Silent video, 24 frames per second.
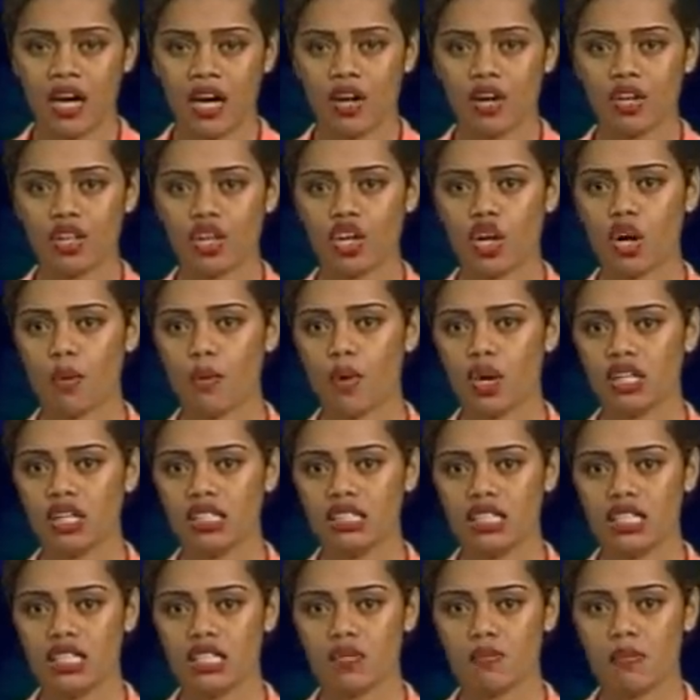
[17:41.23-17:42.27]
On the
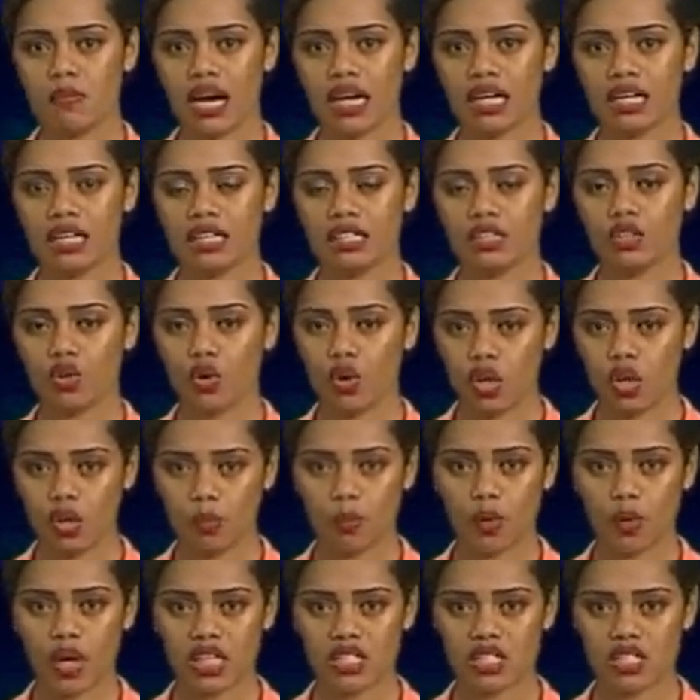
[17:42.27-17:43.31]
commodities market, oil
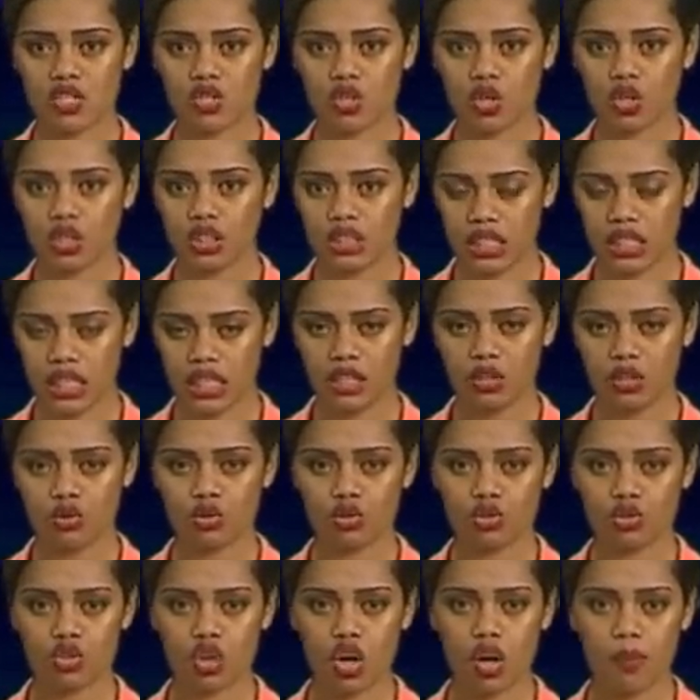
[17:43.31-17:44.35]
prices continued
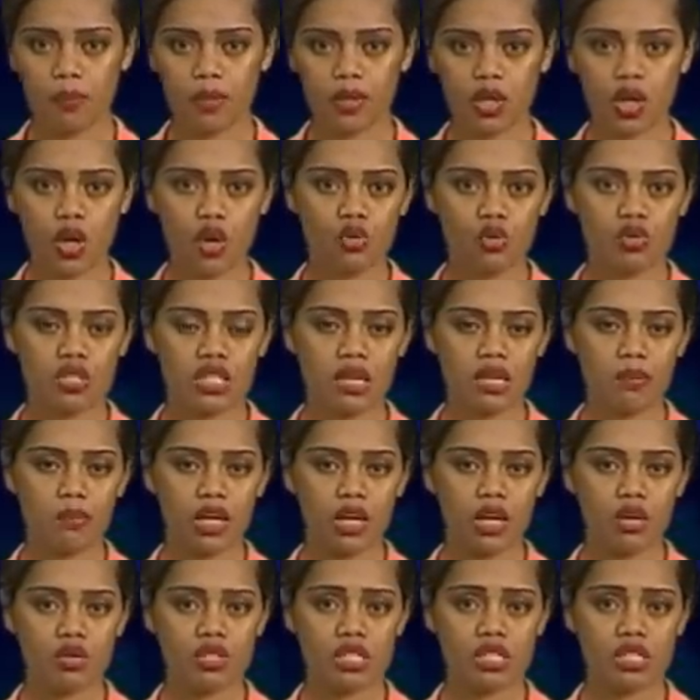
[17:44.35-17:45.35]
to drop, closing below